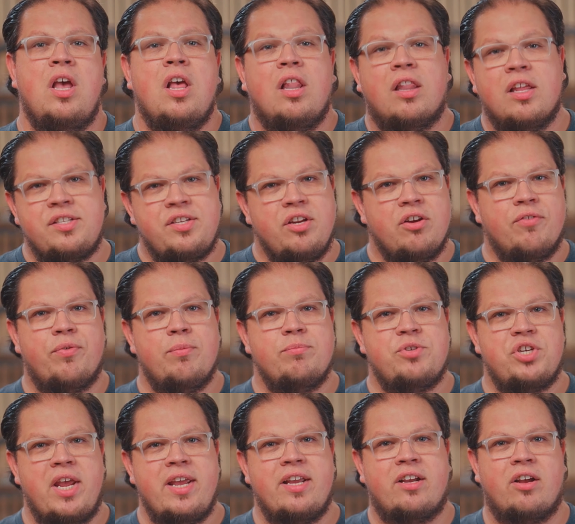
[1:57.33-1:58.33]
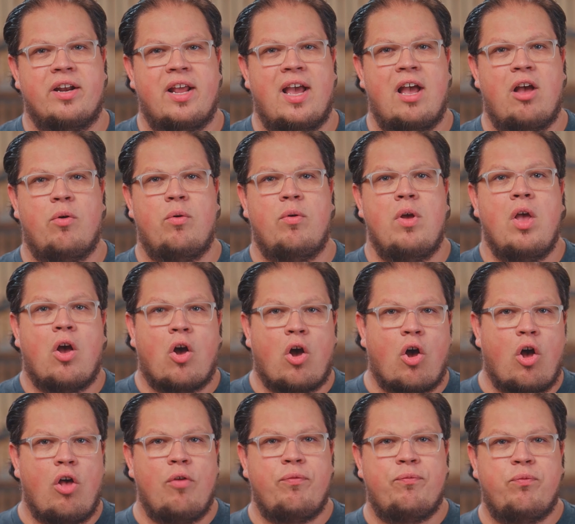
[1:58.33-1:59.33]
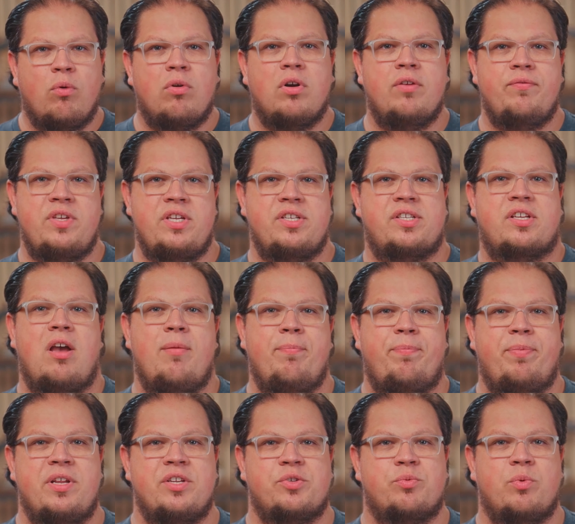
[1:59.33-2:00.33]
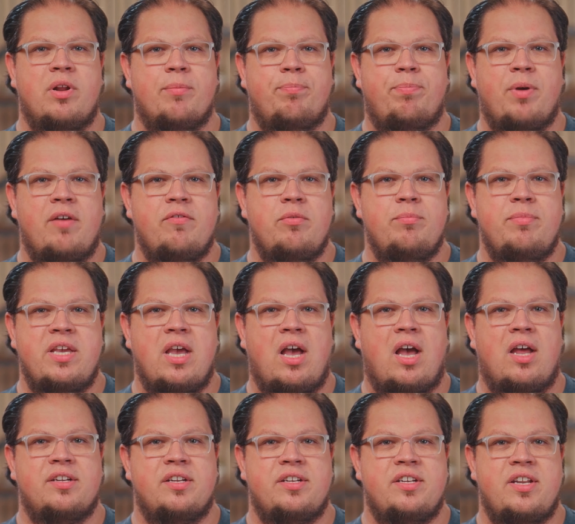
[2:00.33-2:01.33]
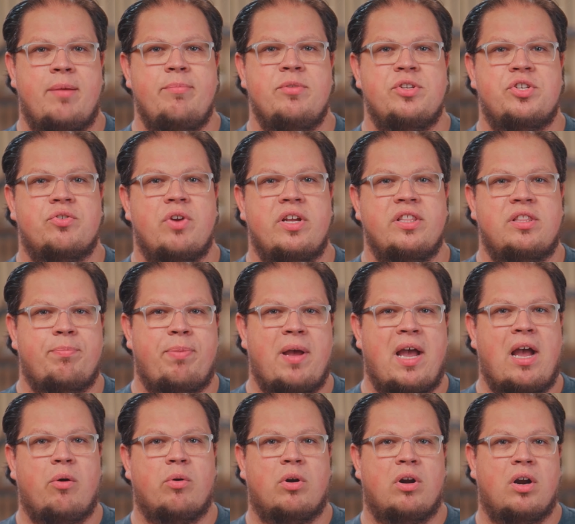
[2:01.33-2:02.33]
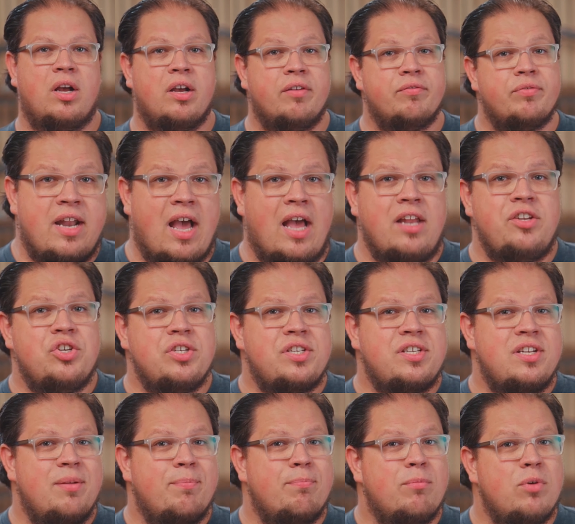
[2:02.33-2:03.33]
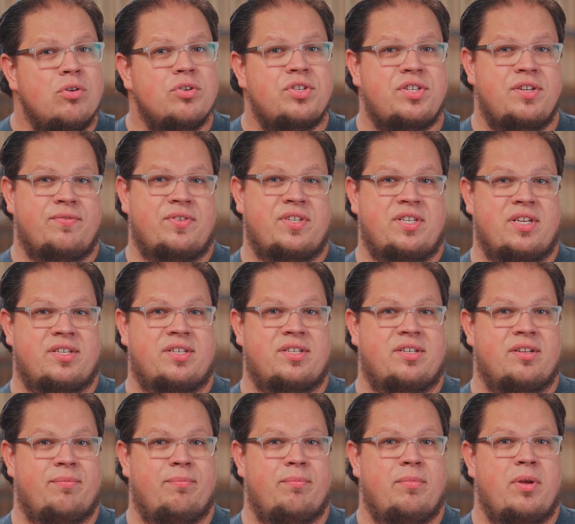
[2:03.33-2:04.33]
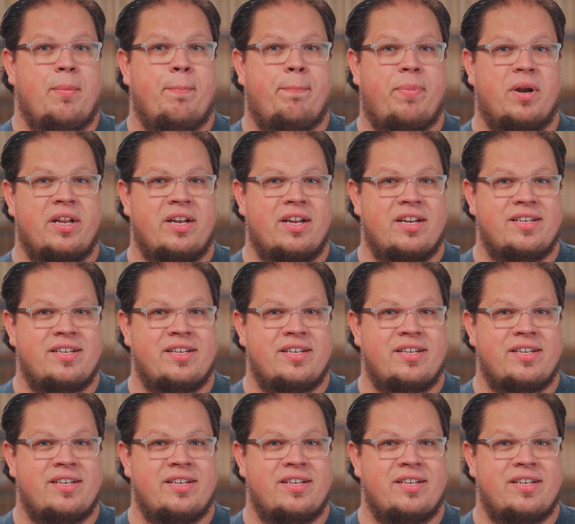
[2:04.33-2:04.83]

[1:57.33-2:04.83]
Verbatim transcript: Let's hear from Jake on how all four of these companies went above and beyond to demonstrate the power of not just an immersive system, but an